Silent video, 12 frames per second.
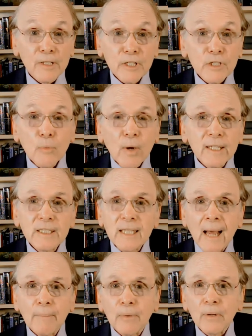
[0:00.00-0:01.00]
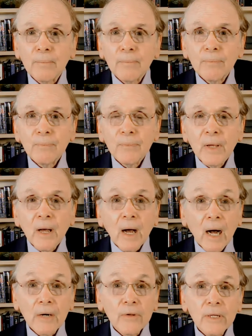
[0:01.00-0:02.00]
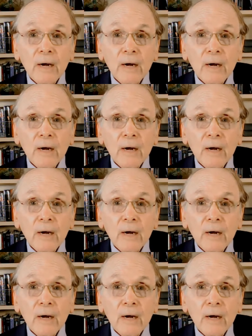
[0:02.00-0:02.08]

Just one example, under the